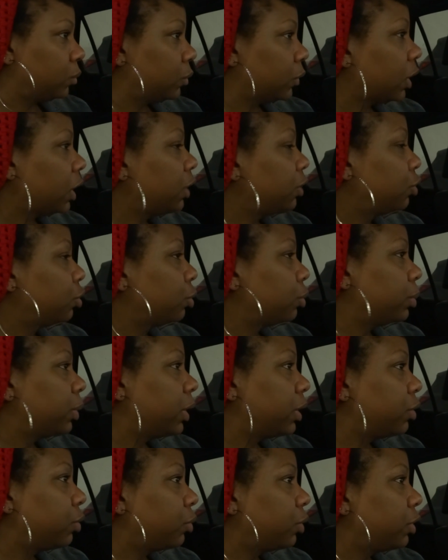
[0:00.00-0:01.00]
I know, but
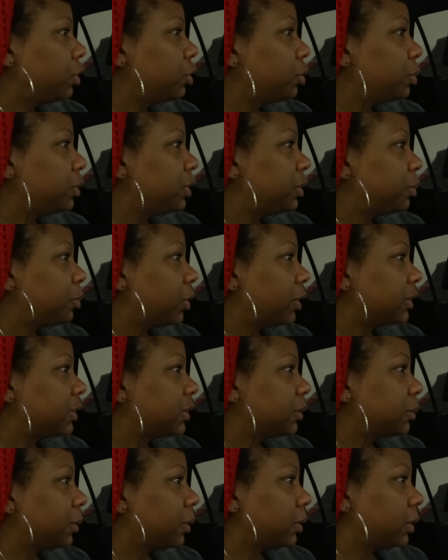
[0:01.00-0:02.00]
I don't want you to be
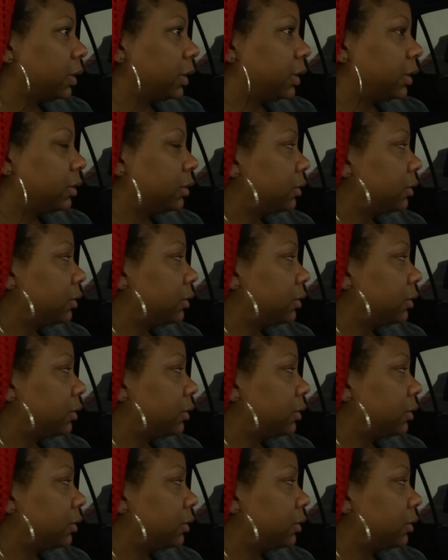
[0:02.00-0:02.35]
depressed about it.